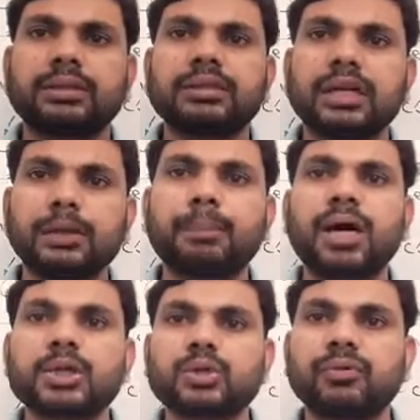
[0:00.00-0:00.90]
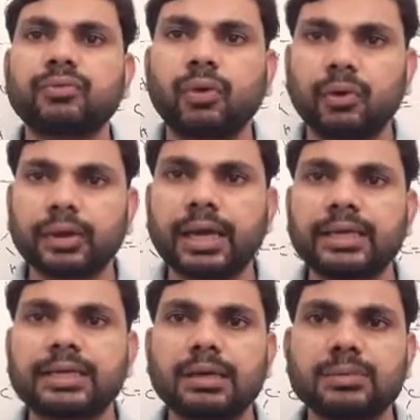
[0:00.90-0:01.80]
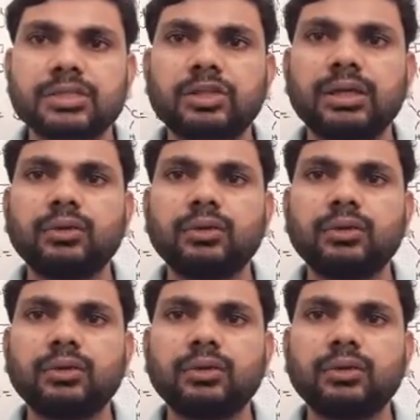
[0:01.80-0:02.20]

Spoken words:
organic chemistry.